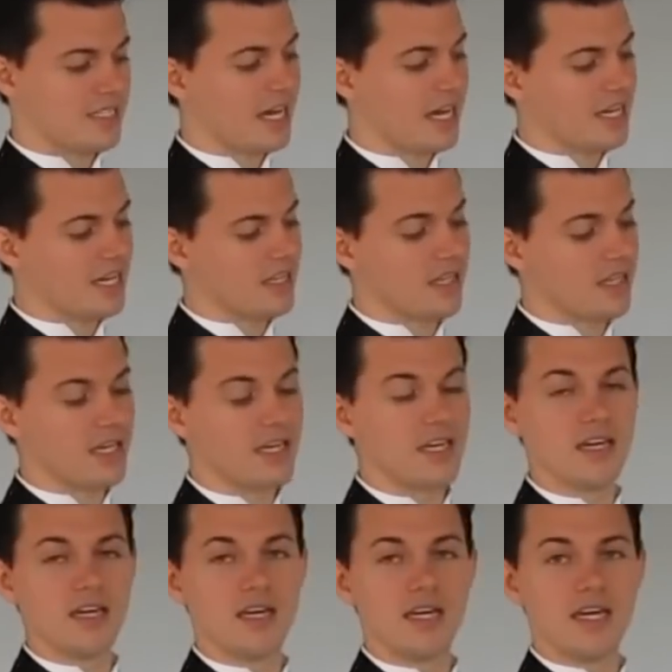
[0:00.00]
tightly
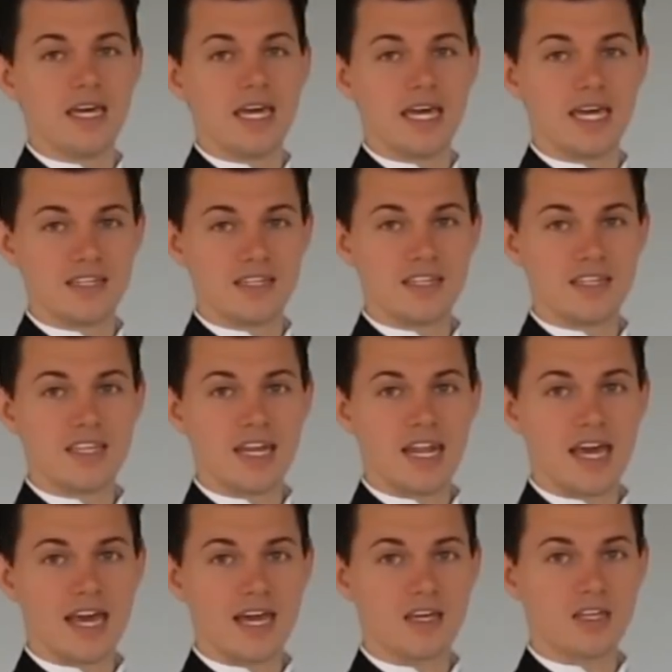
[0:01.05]
into the
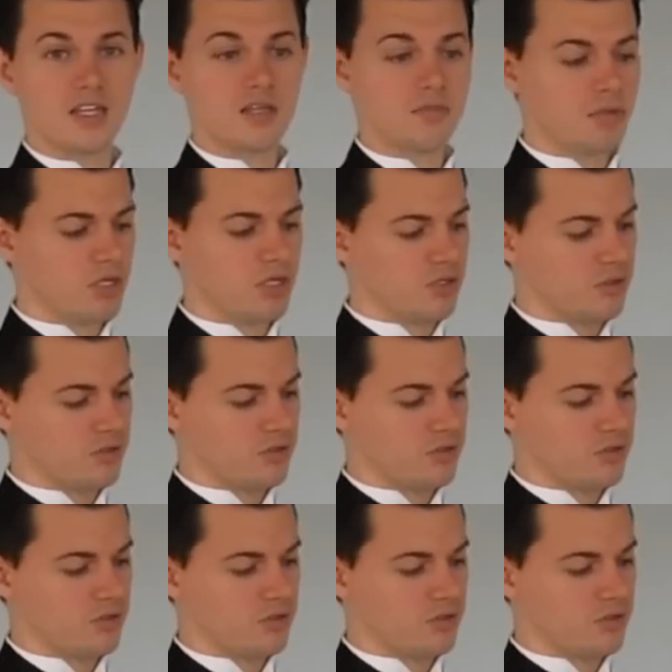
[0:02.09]
neck of the balloon,